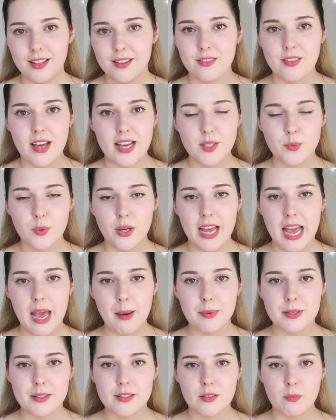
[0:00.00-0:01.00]
That's what
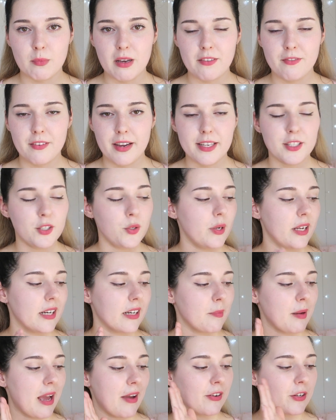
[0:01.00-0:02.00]
happens on my face. You end
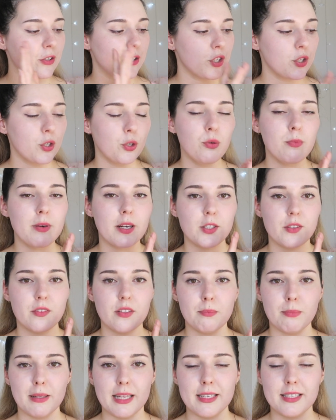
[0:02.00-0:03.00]
up having too much of
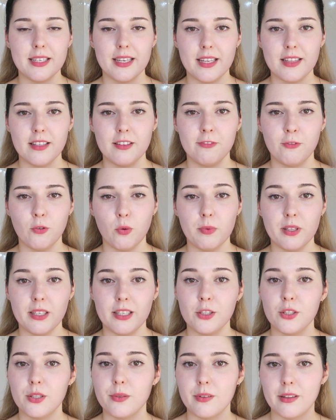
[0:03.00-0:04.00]
the blender in the
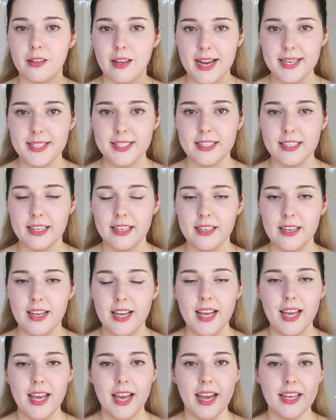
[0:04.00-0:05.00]
formula to lighten it,
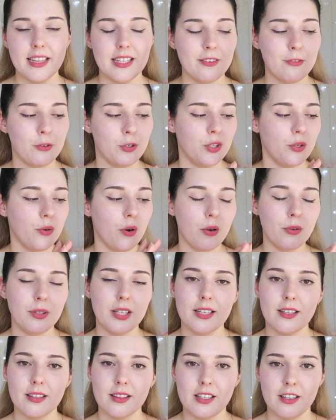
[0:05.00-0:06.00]
and therefore you
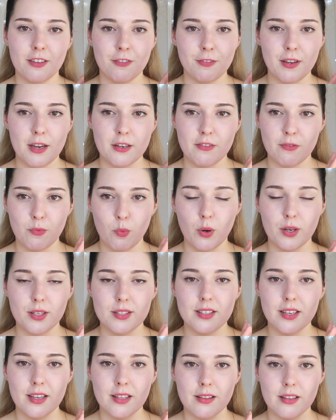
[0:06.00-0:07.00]
only get the effect of what
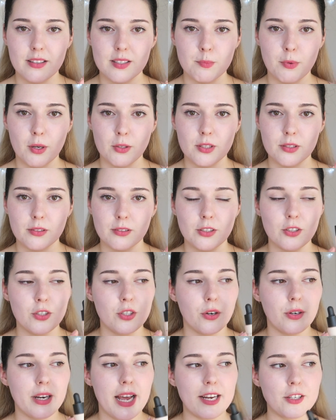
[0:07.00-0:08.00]
is in this bottle. You
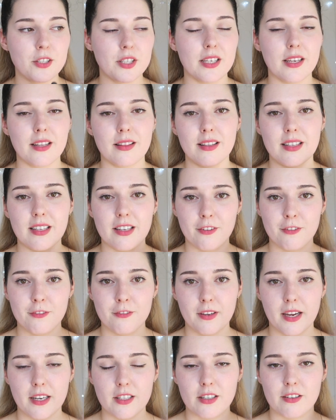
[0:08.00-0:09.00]
don't actually get the
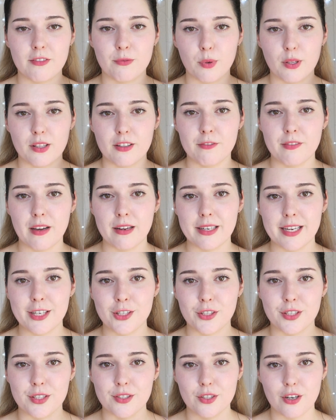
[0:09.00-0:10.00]
effect of what the
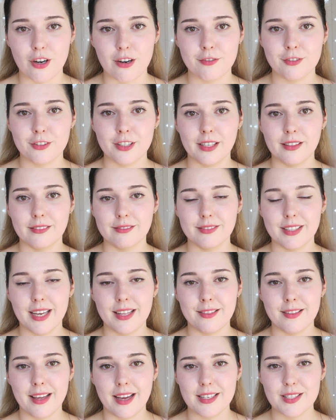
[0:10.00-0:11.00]
foundation is offering,
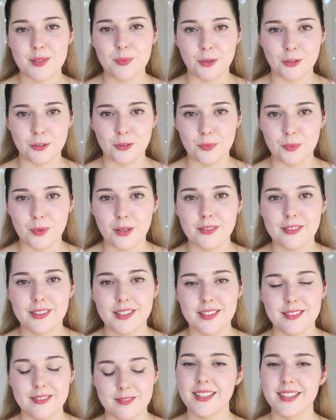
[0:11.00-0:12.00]
and that is what you
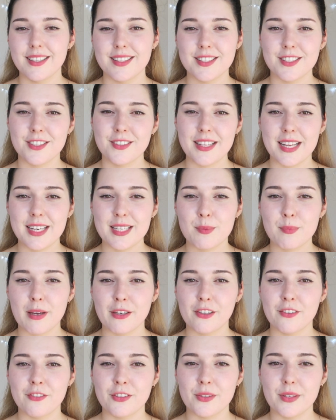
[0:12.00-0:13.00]
want. So that is my
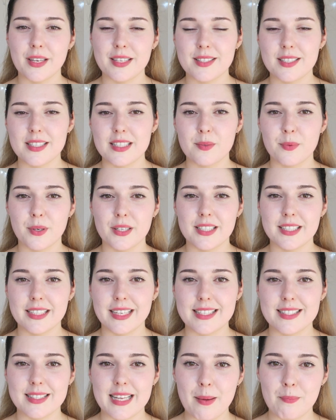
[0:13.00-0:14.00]
review. As
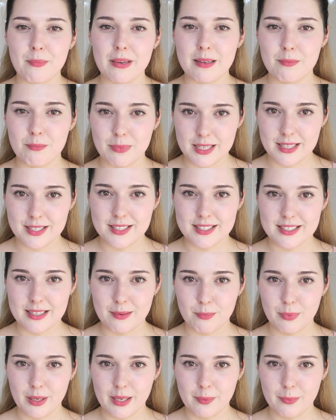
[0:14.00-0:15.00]
disappointing as that may be to
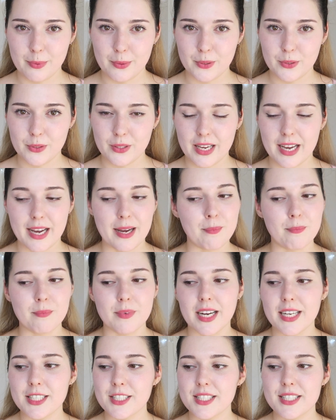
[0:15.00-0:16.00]
some people,
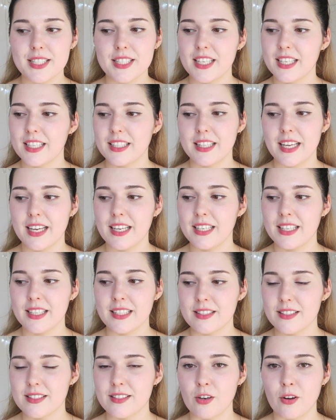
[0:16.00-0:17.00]
I just think that
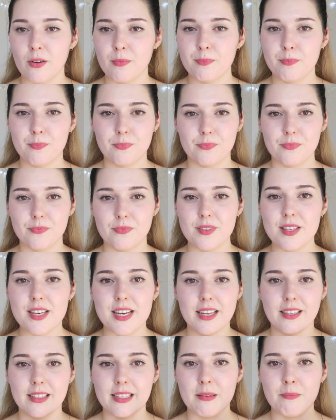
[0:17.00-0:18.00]
it's not
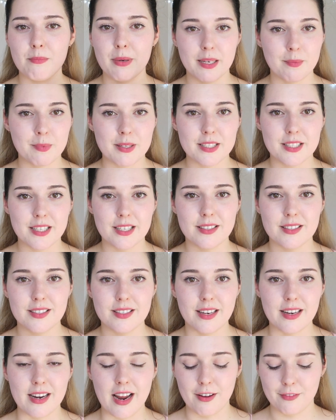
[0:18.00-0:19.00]
nearly pigmented
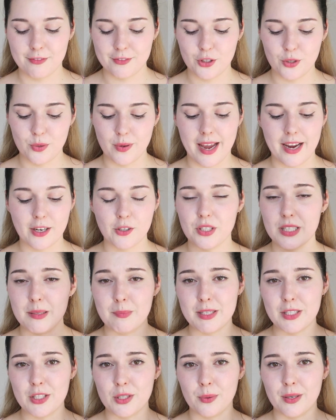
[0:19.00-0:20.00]
enough to actually
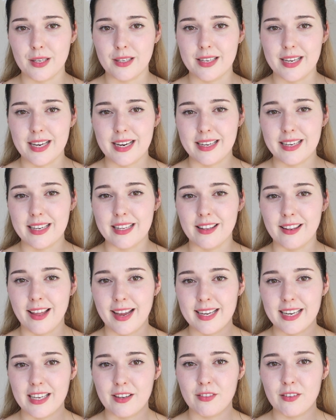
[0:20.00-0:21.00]
be doing any
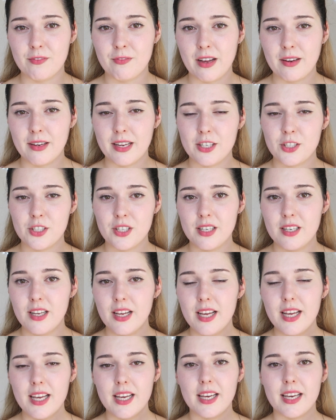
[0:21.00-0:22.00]
lightening of the foundation.
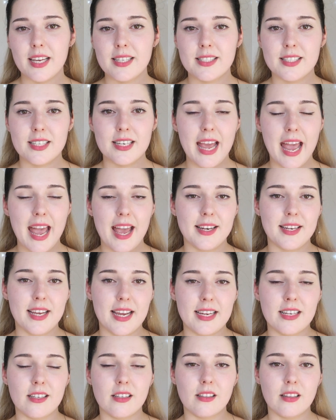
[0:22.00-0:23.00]
It did add
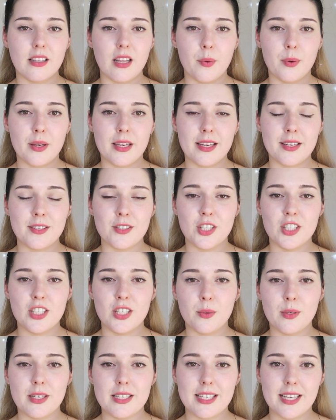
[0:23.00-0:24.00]
a glowy and
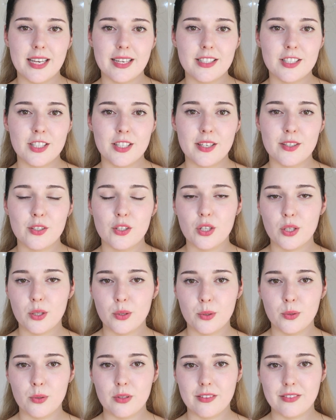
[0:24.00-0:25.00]
dewy texture
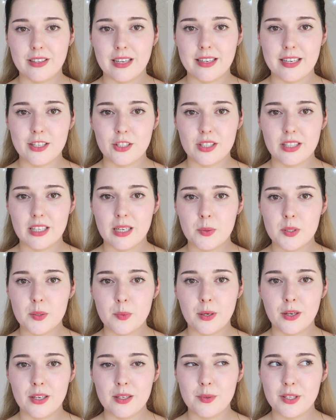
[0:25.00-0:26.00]
to the foundation that I was
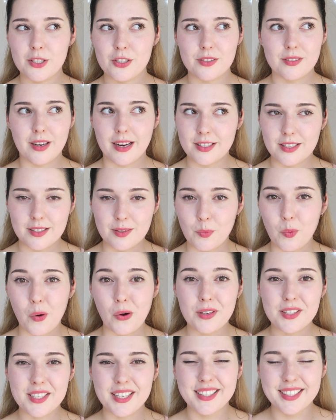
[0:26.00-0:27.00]
wearing, which I didn't
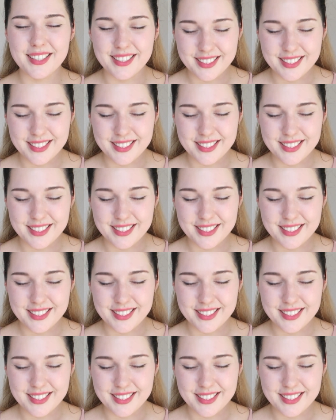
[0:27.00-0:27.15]
want.